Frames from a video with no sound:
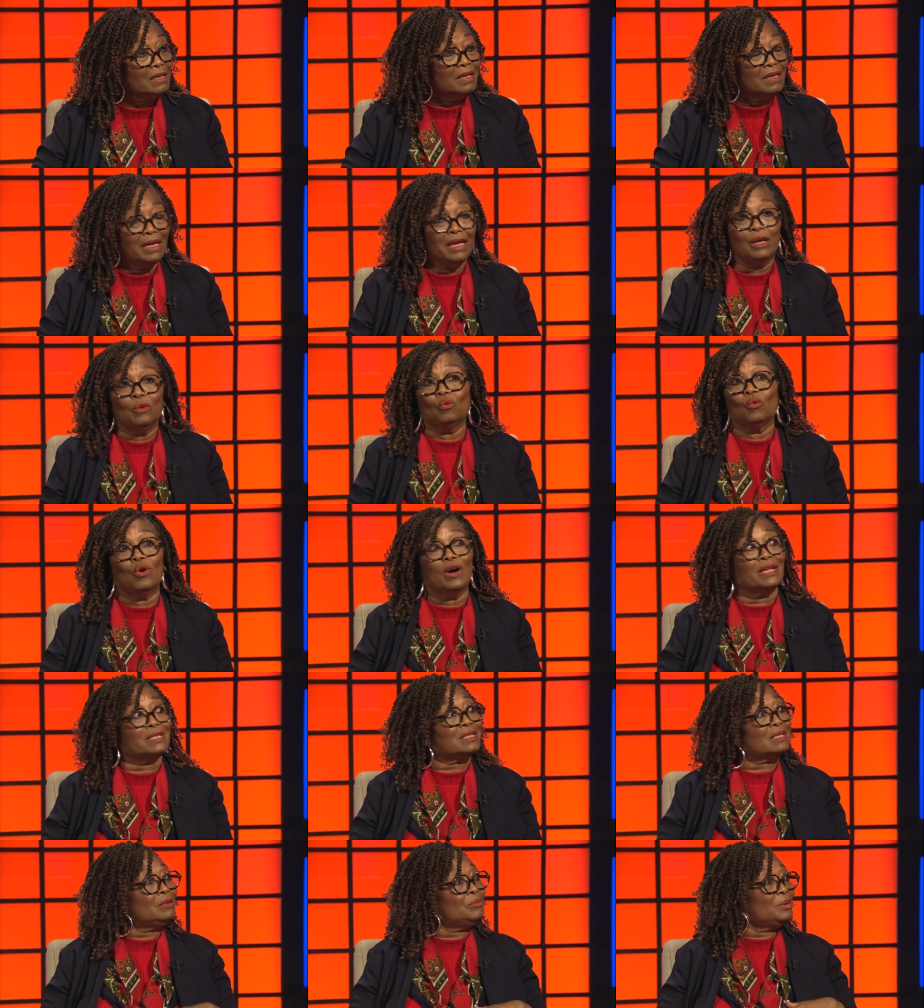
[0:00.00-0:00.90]
It
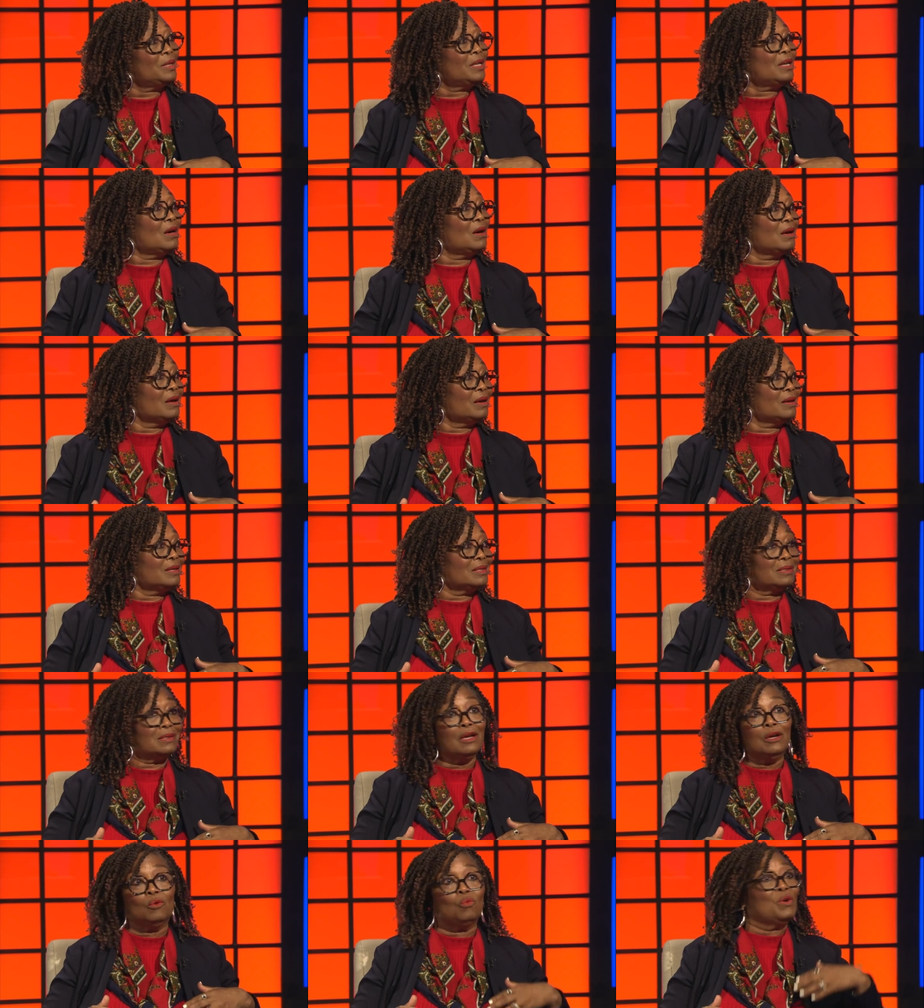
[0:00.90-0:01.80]
wasn't because
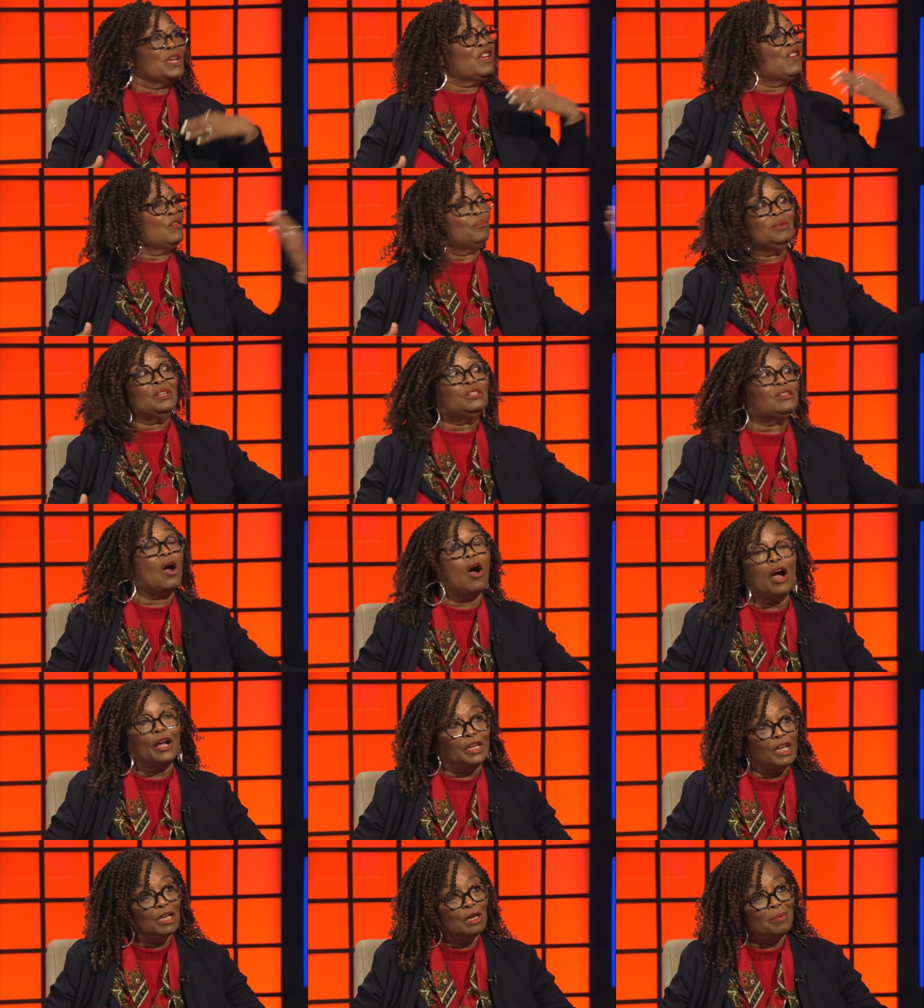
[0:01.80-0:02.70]
we have been
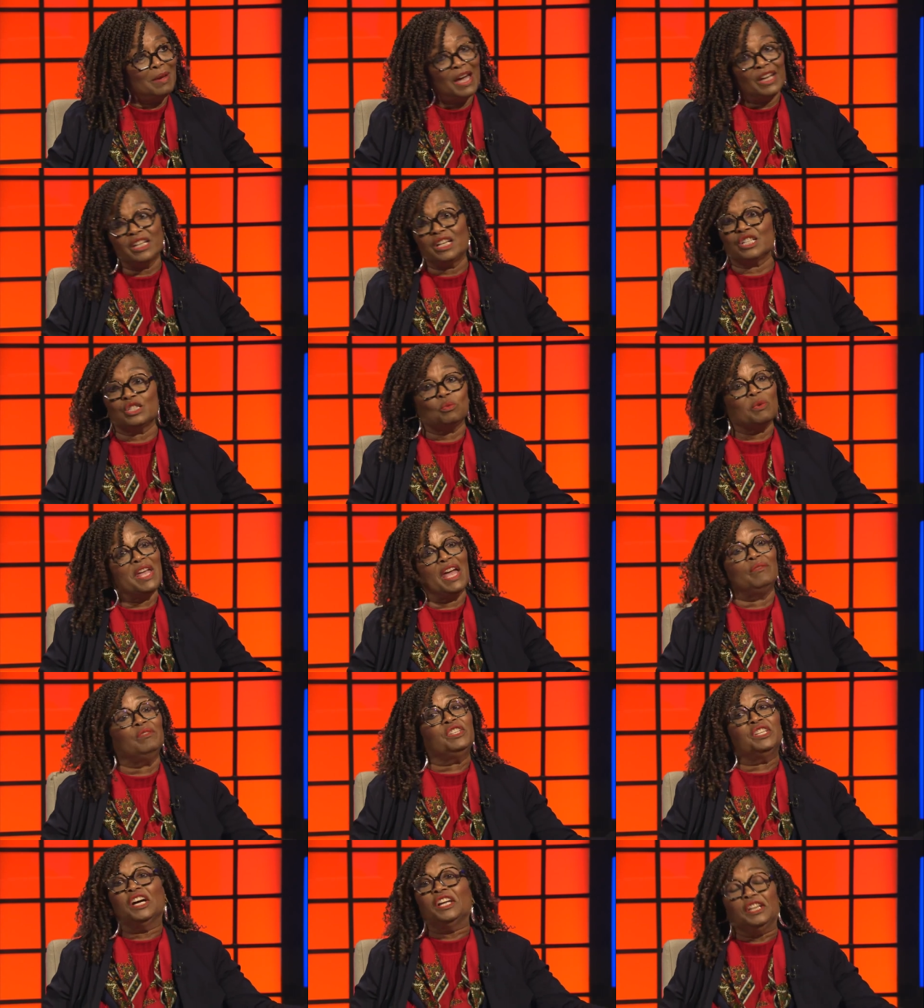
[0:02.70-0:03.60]
talking about it because we
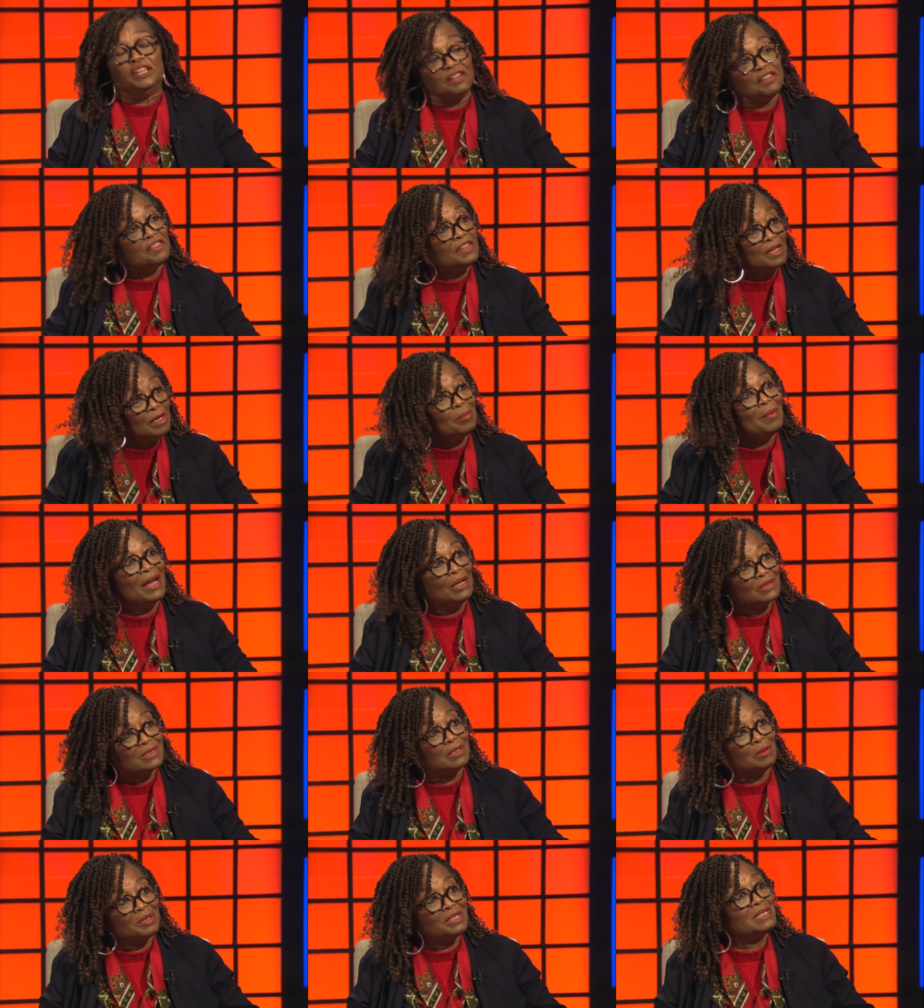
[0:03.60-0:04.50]
haven't done anything about
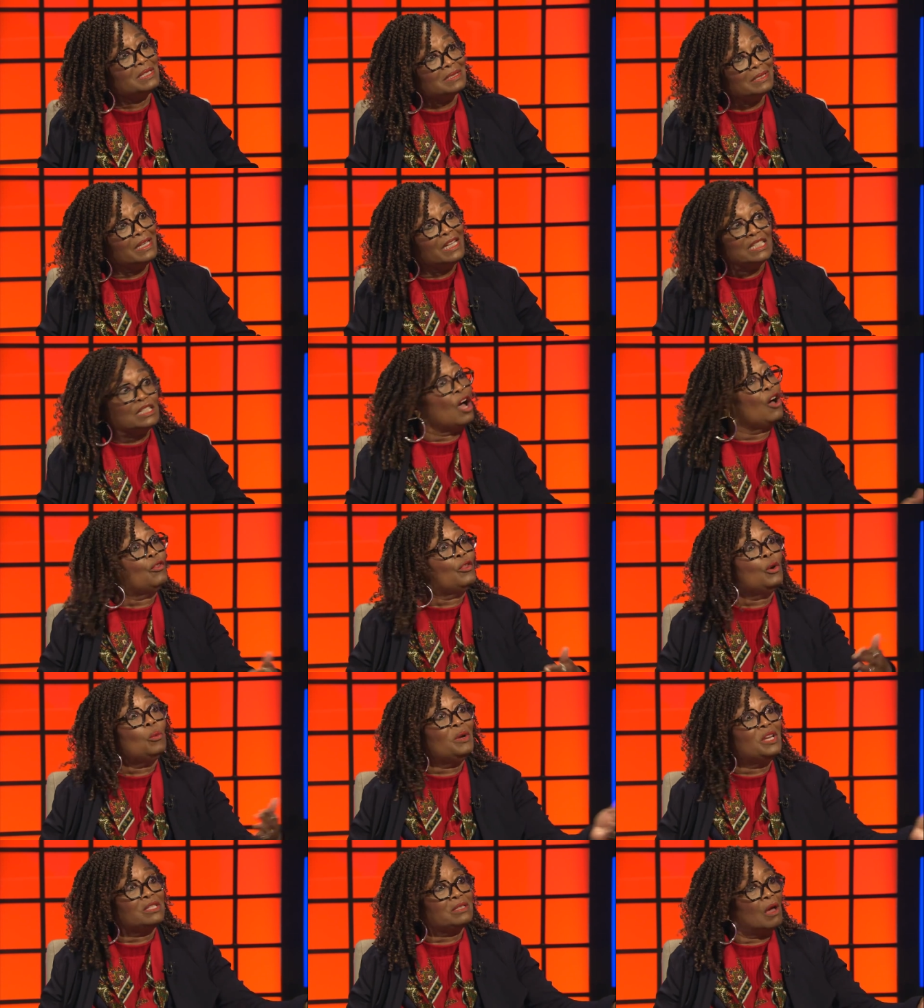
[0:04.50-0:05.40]
some of these things, although
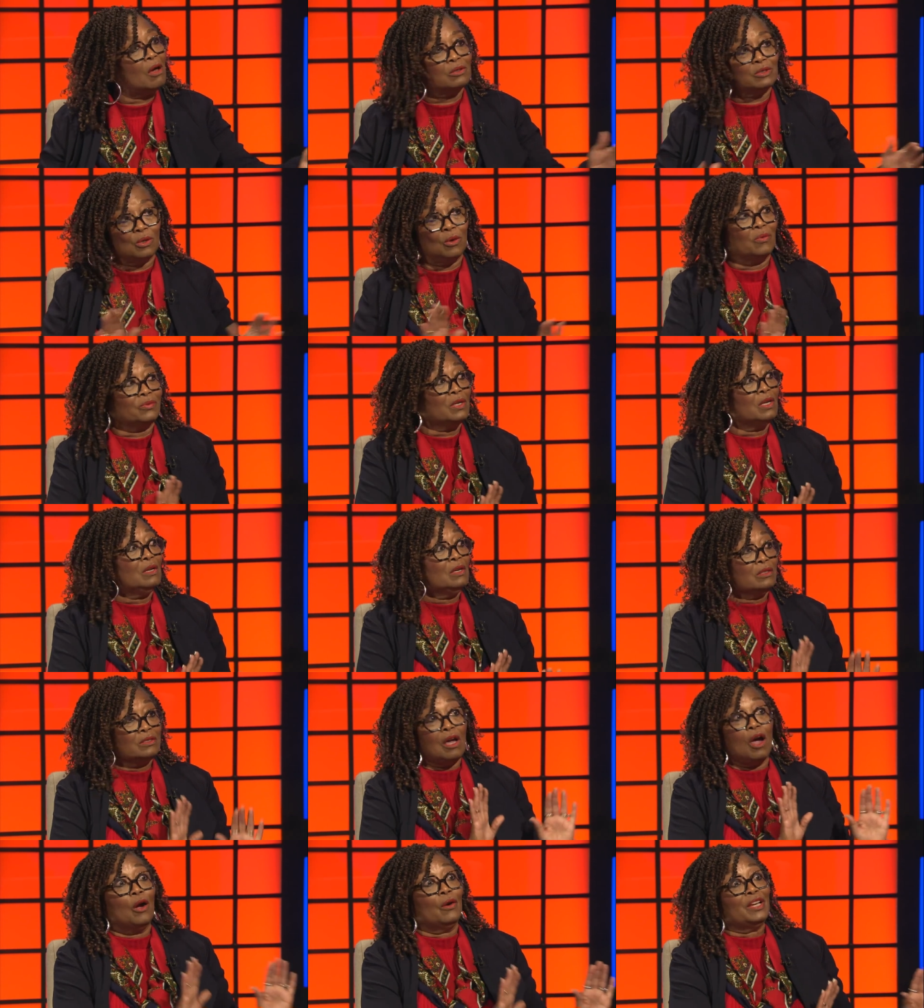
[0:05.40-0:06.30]
we talk. So
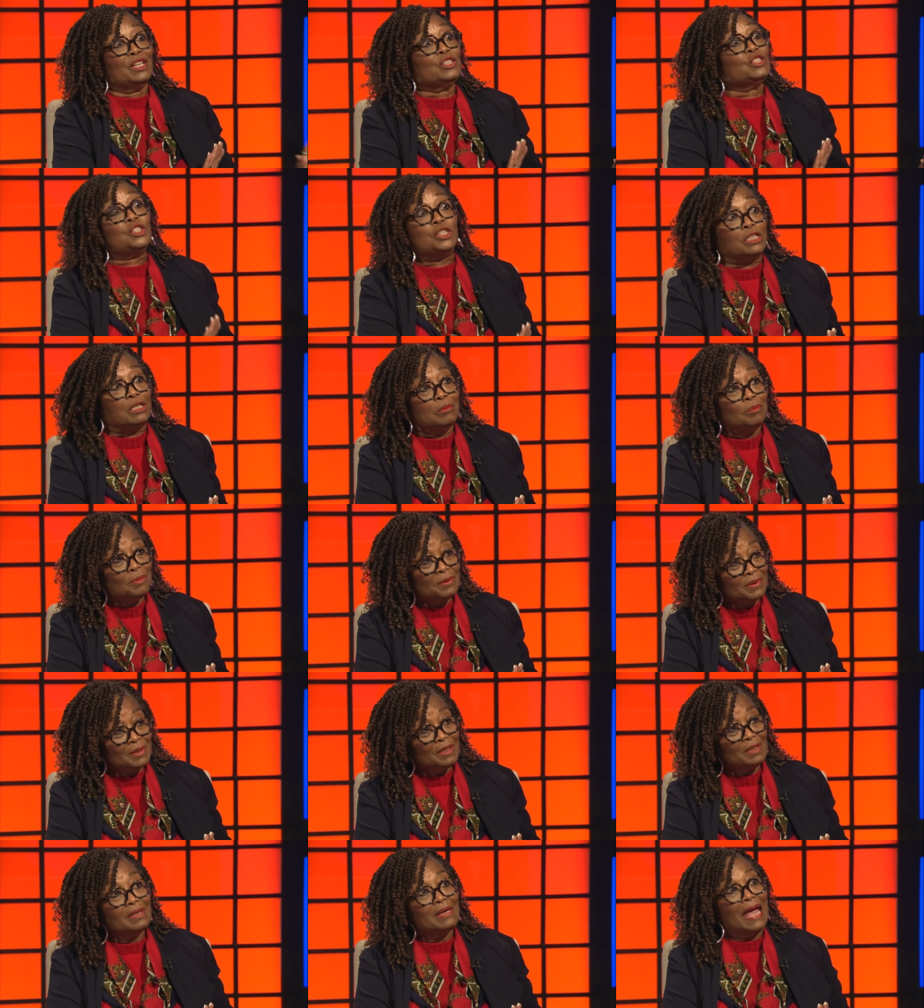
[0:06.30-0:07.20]
talk is cheap.
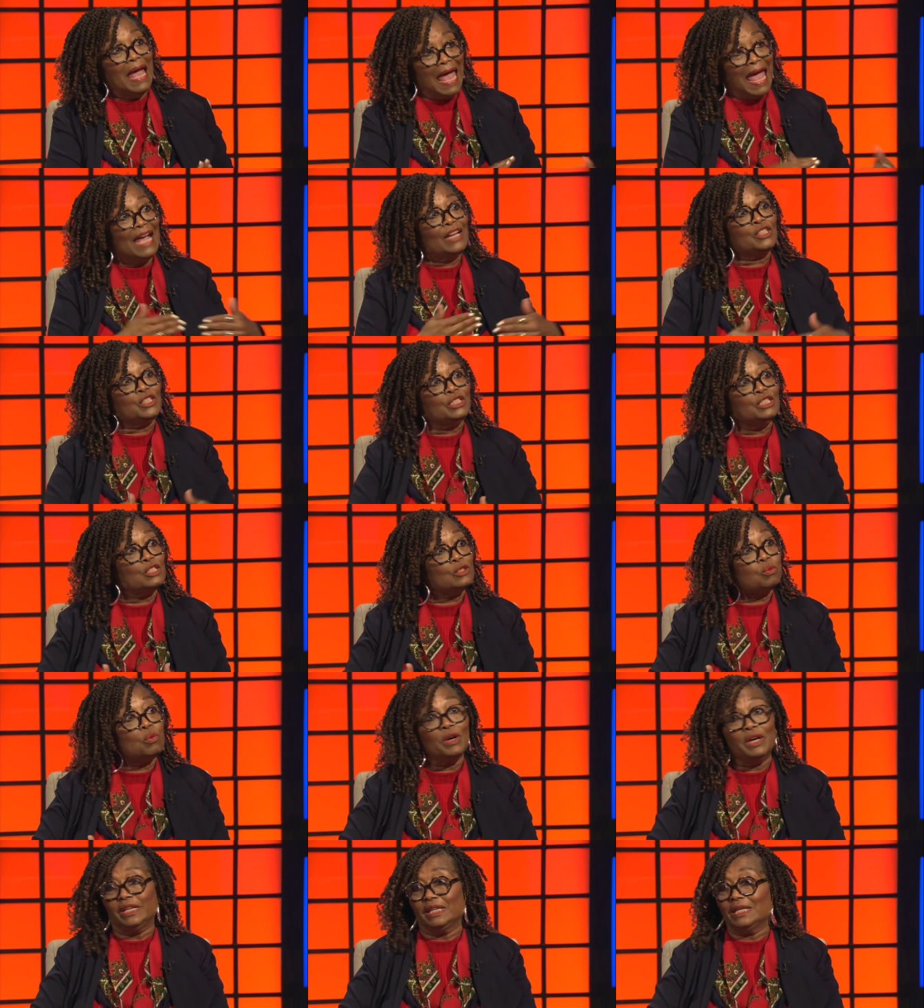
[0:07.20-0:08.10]
Action is
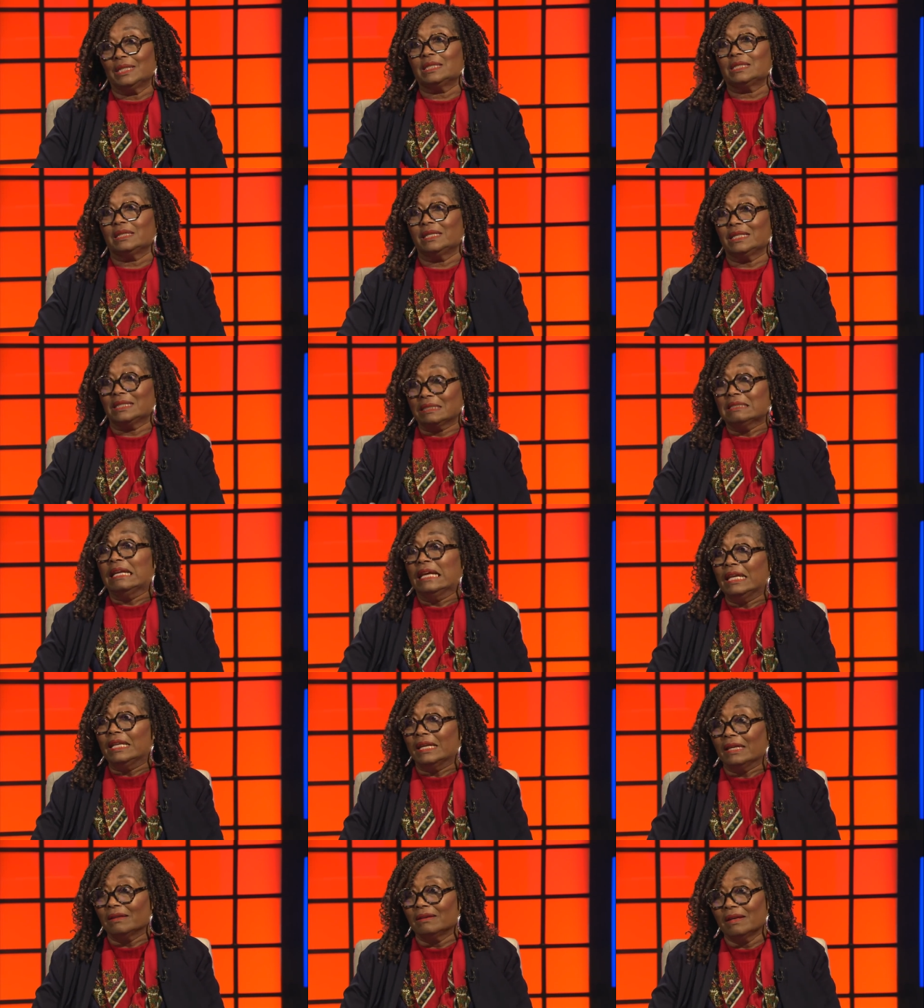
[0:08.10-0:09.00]
what is, is
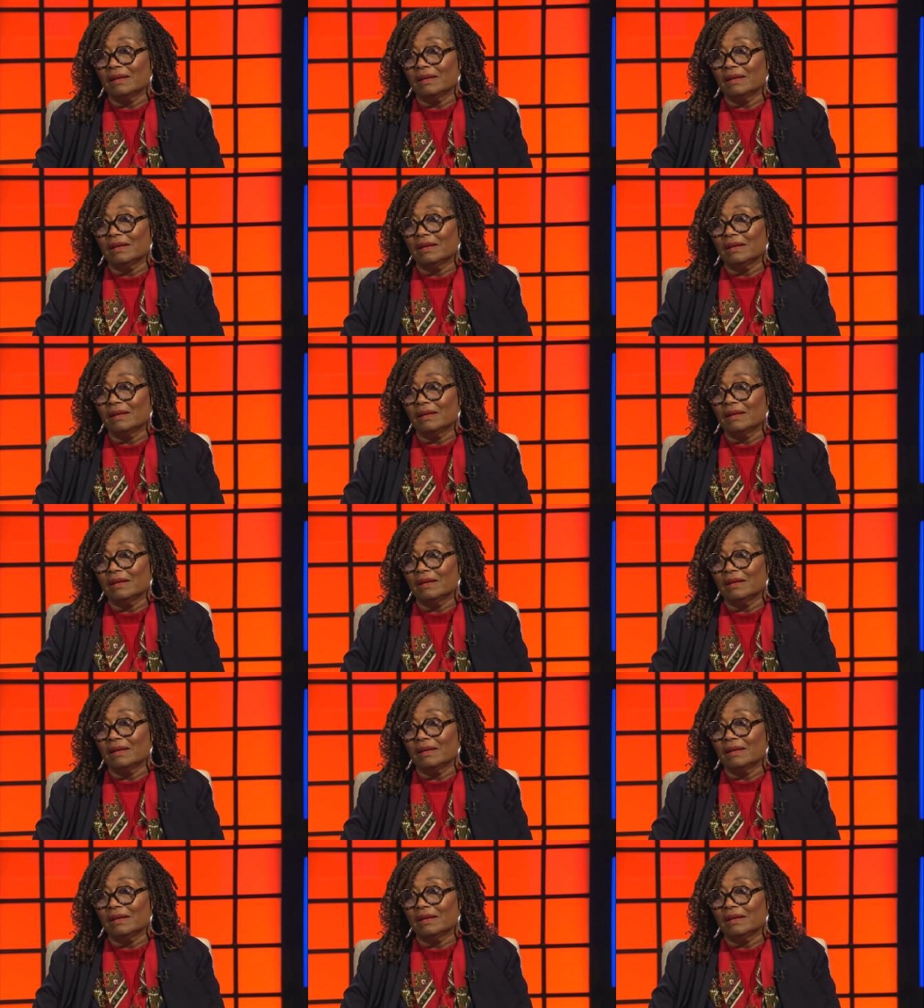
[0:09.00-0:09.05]
needed.